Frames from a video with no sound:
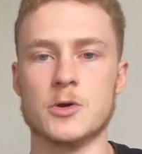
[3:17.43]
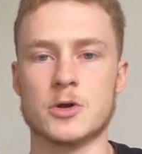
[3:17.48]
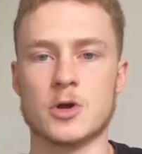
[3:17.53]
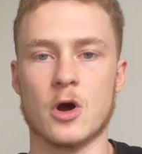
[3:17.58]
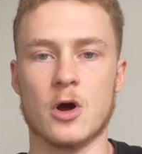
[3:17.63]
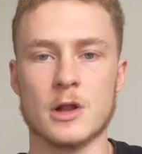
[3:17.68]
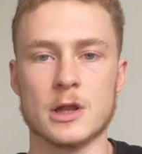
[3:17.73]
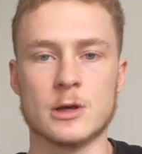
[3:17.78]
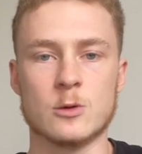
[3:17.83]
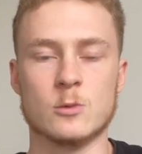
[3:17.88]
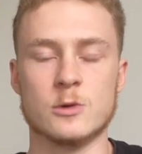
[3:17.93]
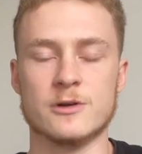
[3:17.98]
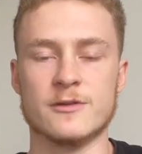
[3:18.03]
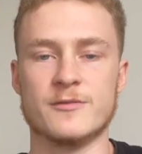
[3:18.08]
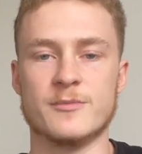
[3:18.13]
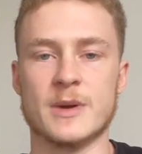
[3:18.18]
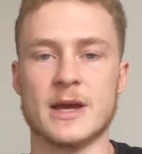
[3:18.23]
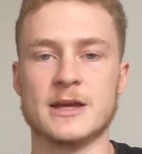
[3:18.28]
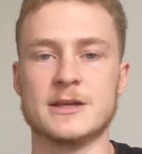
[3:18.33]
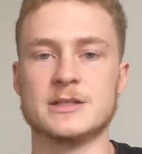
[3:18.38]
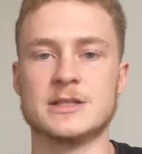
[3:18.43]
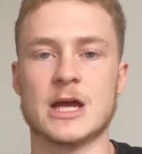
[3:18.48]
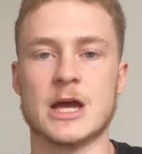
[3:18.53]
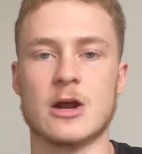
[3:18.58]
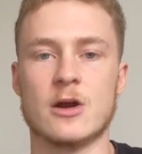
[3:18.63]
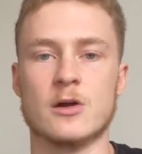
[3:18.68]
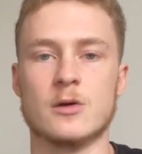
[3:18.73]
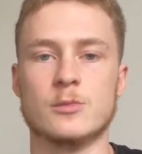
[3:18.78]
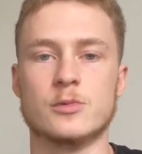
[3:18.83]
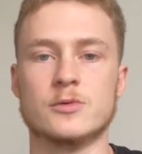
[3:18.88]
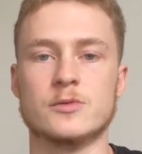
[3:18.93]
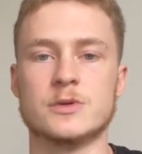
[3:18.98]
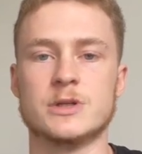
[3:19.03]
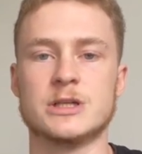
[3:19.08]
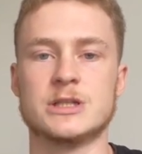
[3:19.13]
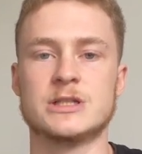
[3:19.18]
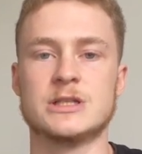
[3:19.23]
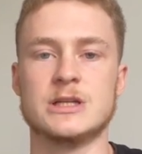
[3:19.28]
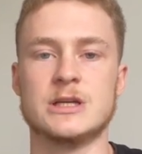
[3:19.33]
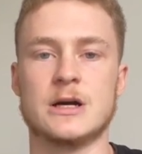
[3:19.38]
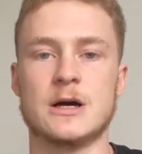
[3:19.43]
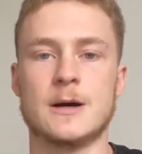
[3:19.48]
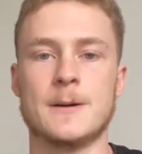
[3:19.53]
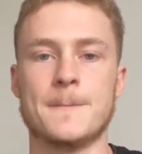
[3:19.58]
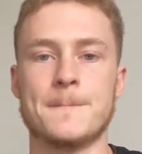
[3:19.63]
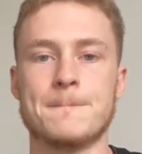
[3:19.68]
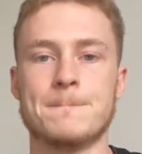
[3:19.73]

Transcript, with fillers: Collingwood have been terrible this year.